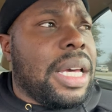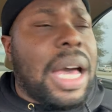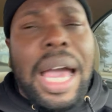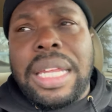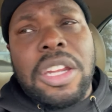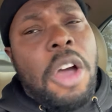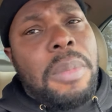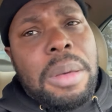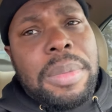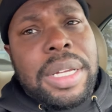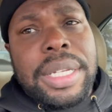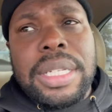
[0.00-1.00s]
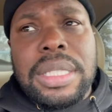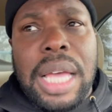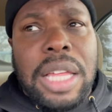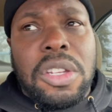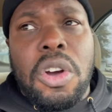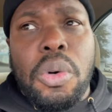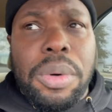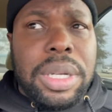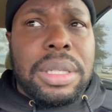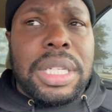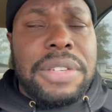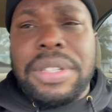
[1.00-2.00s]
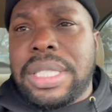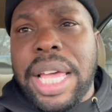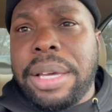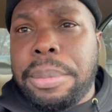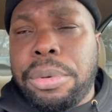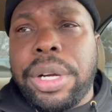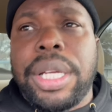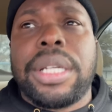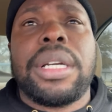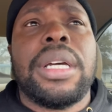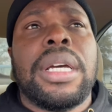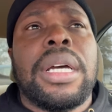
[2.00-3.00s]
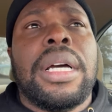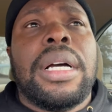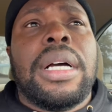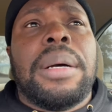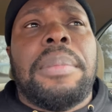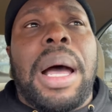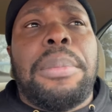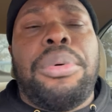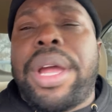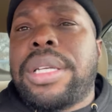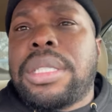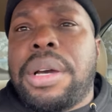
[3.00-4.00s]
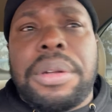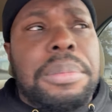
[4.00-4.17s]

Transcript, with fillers: I need all my monies. I don't want to even take a break. My break's going to